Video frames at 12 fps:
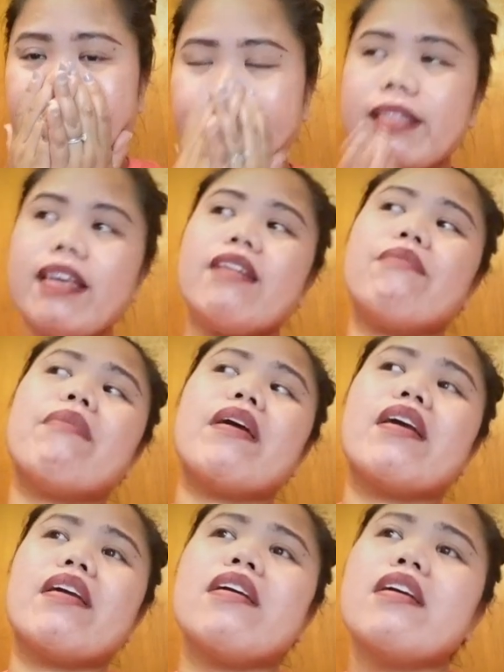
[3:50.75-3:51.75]
But
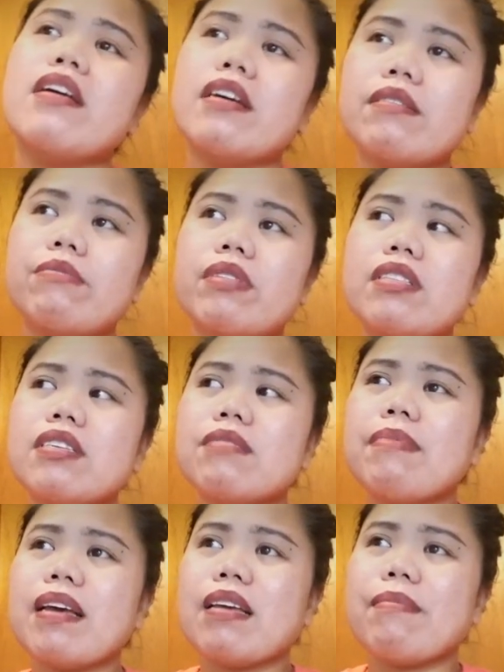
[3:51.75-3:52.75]
anyway, with this
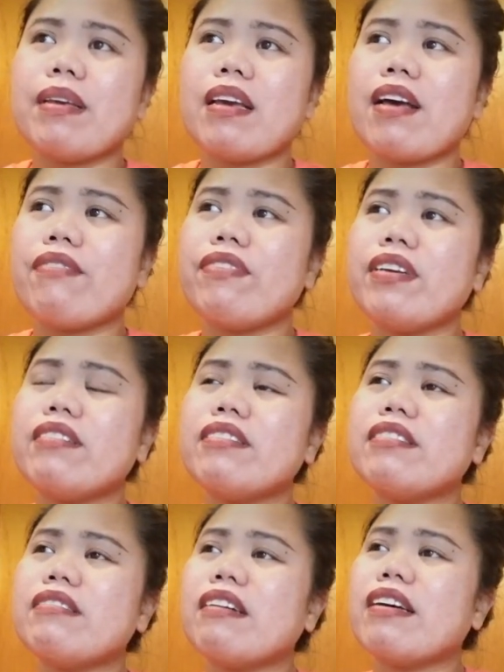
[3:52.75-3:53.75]
baby, I
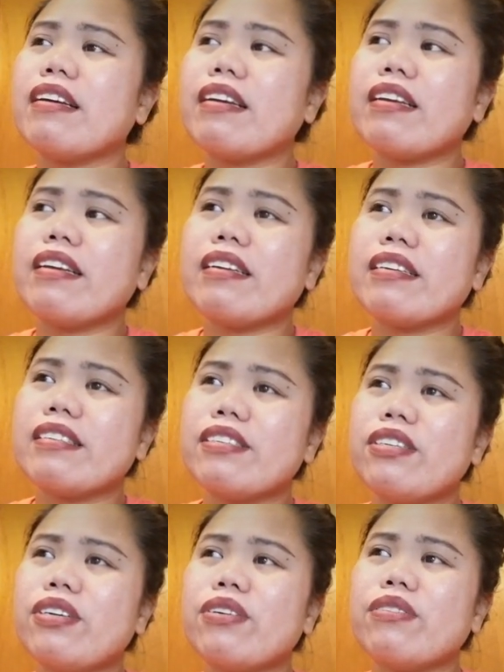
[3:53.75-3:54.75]
feel like,
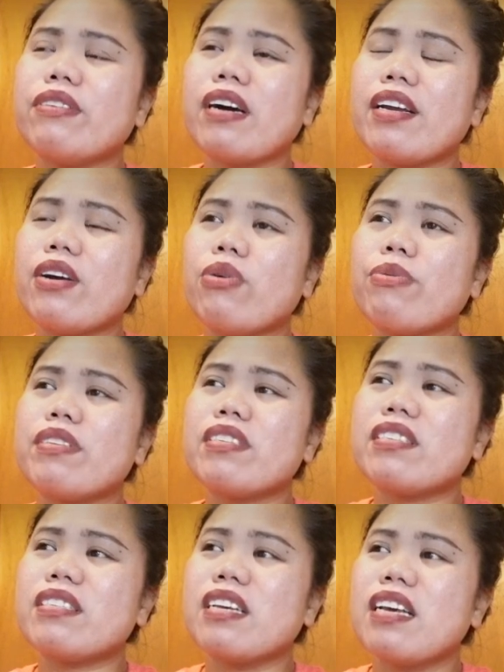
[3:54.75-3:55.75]
you know, I
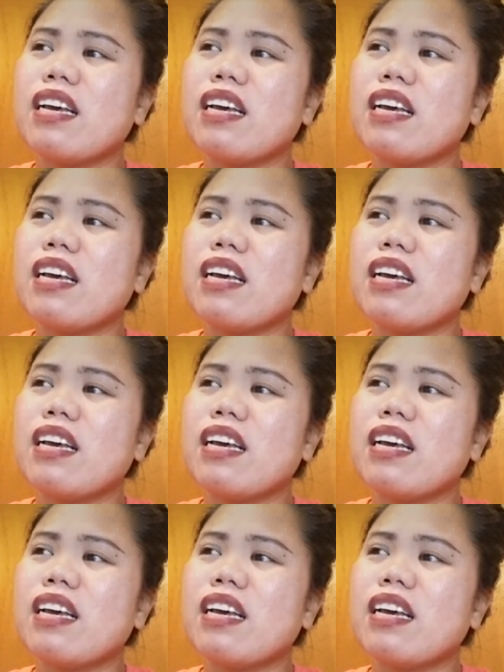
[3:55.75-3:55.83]
always